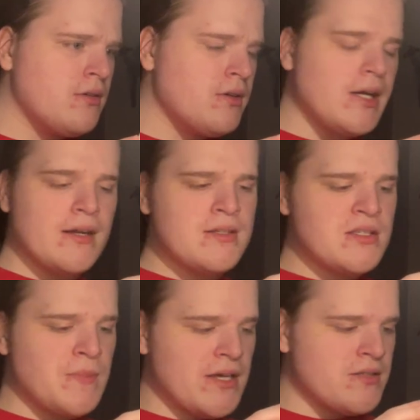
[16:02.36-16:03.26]
Yeah, it doesn't
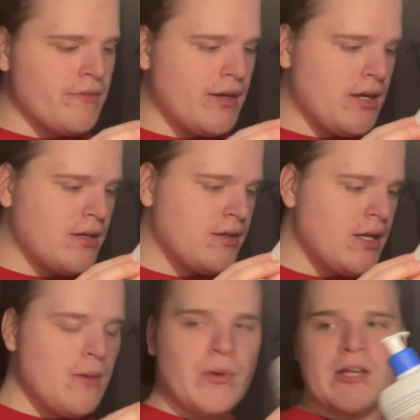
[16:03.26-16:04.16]
specify.
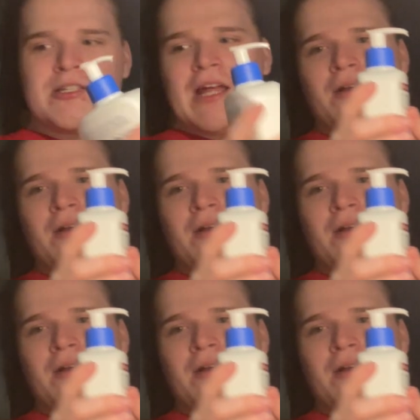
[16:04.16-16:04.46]
But it's just, I don't